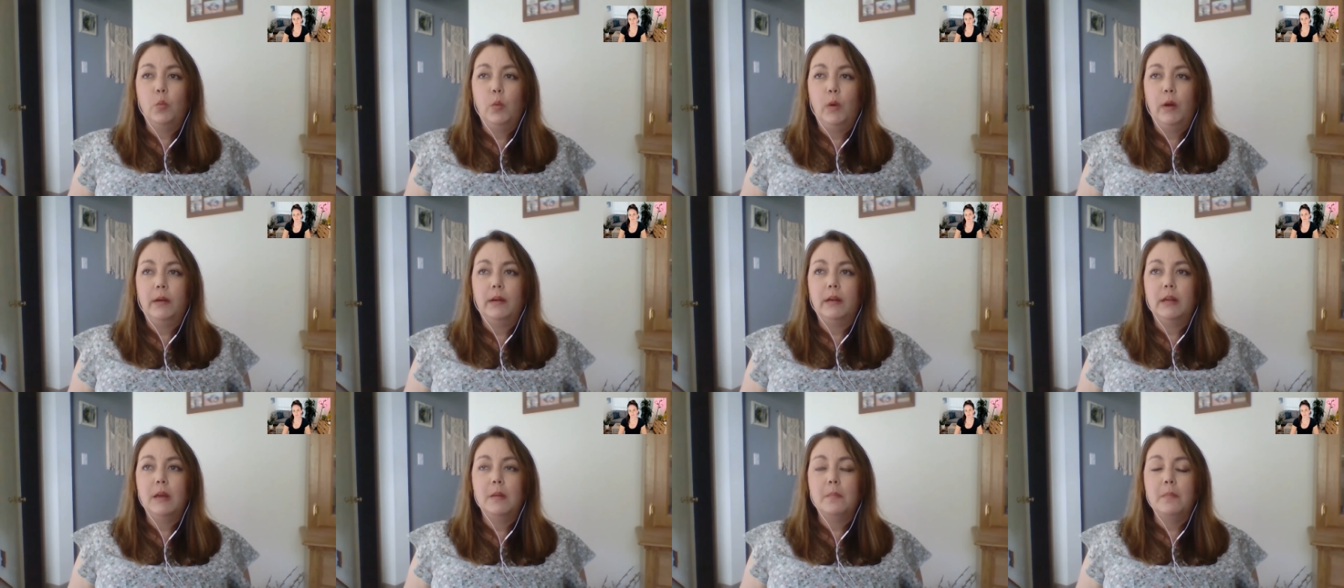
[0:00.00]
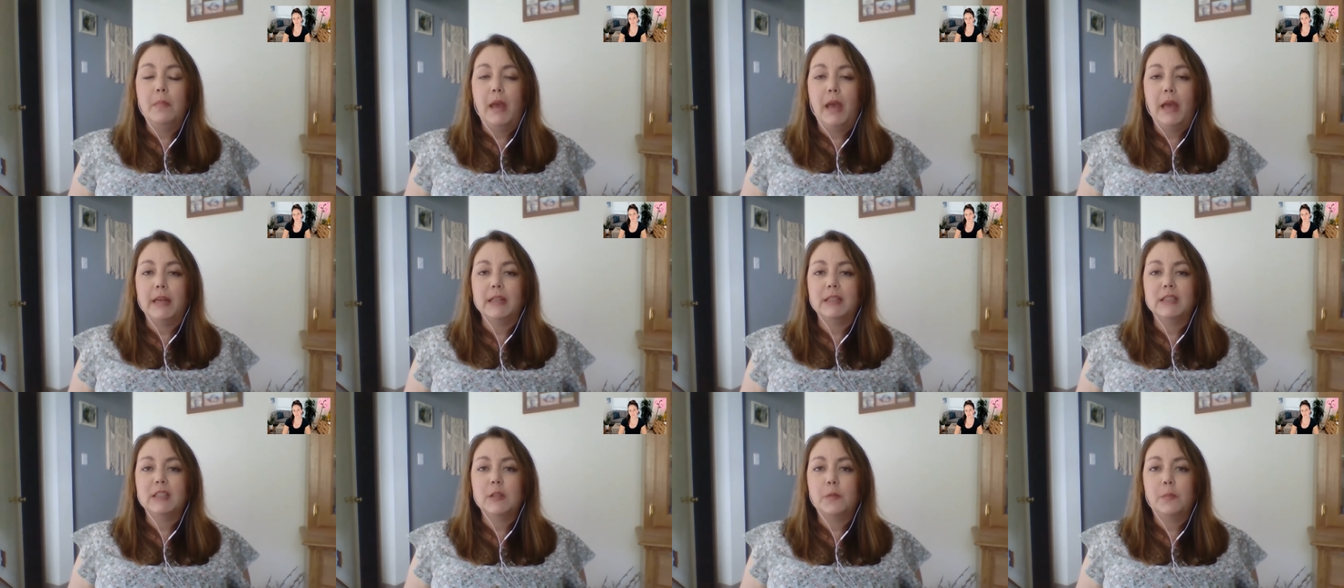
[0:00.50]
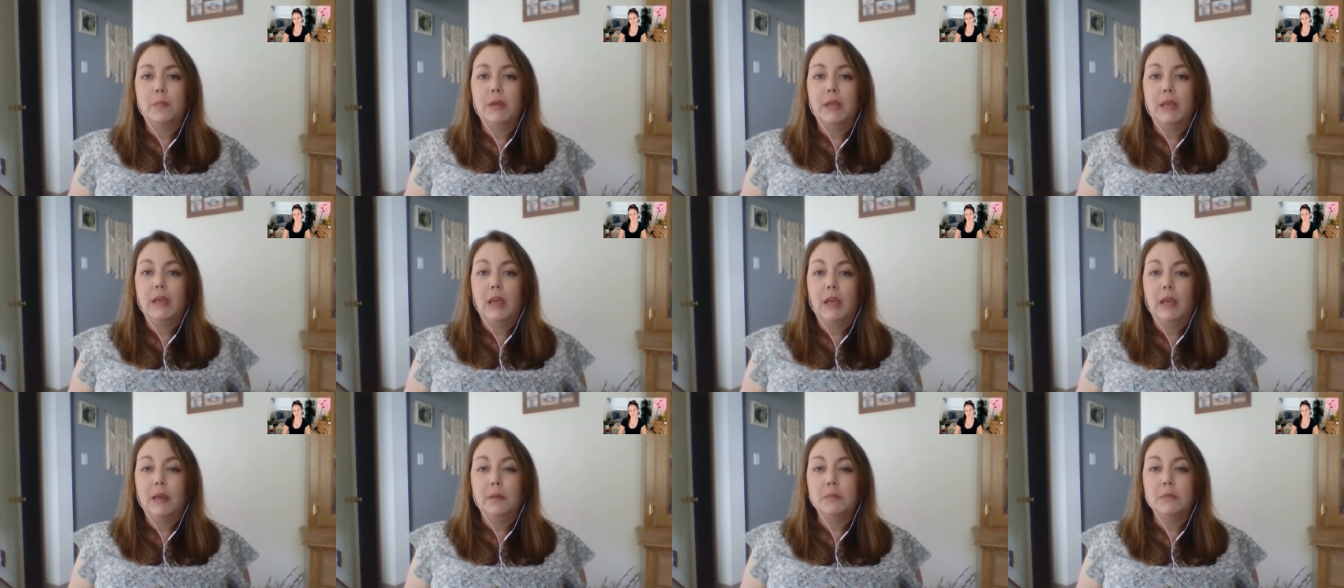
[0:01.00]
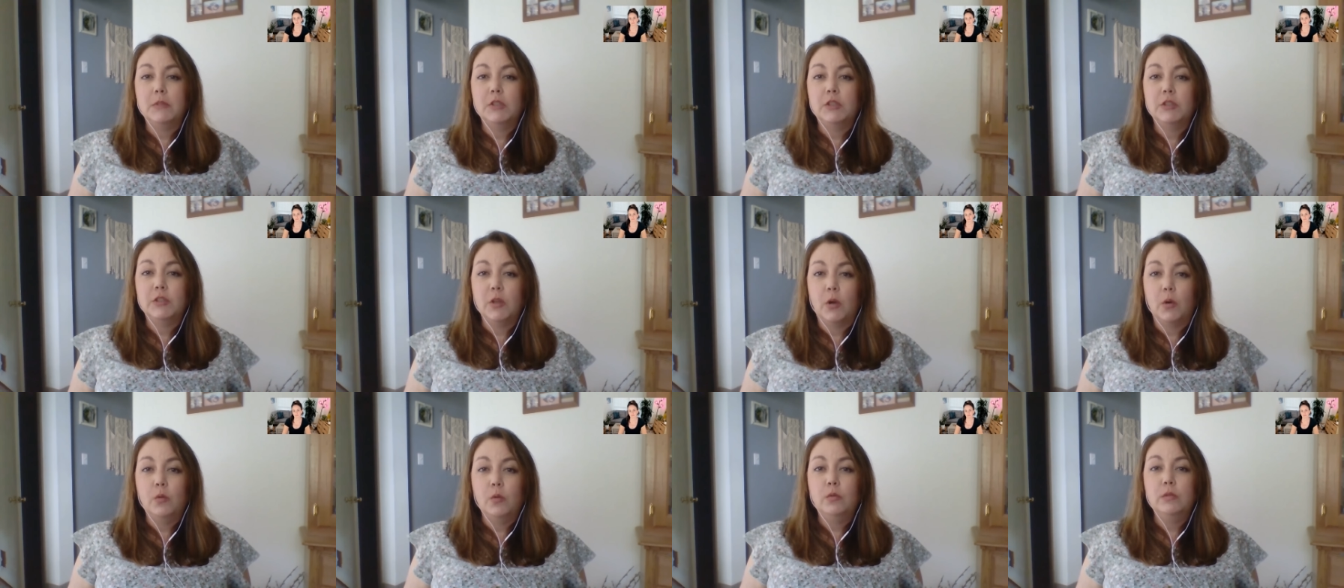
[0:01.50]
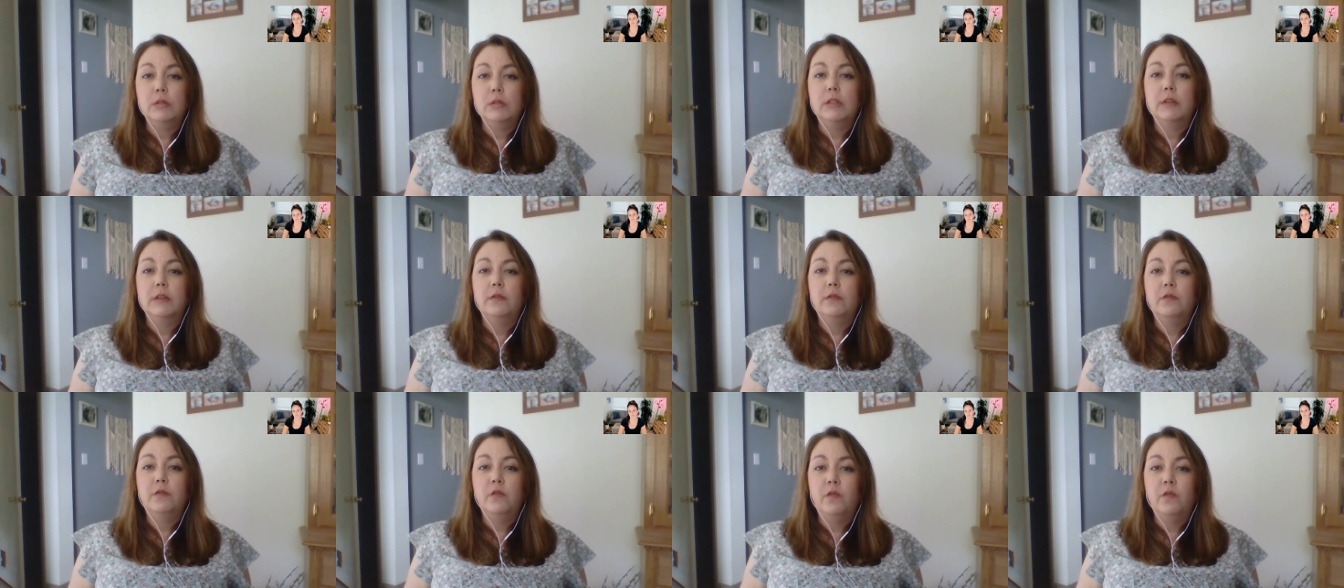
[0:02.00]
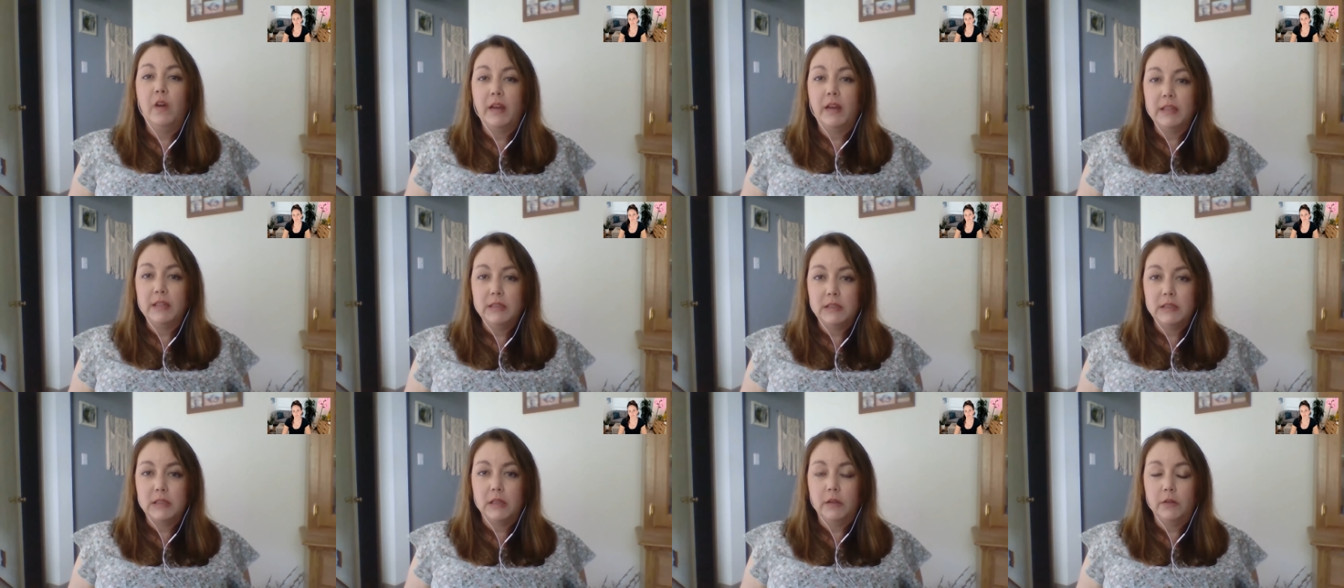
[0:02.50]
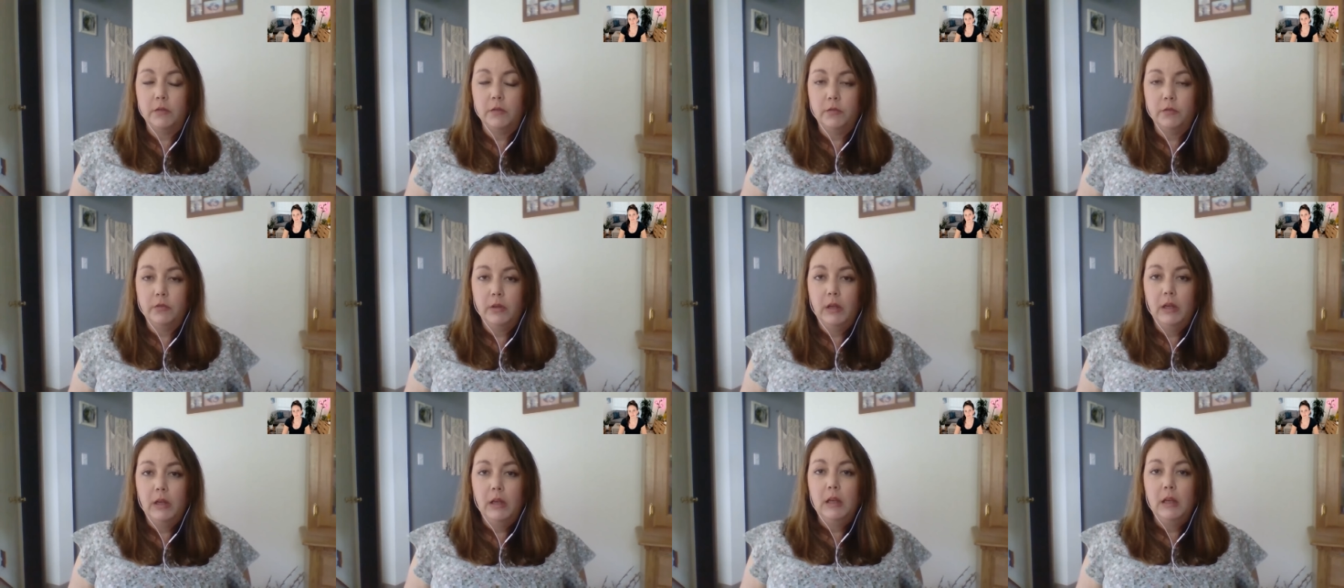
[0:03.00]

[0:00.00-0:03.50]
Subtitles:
wearing a mask became so divisive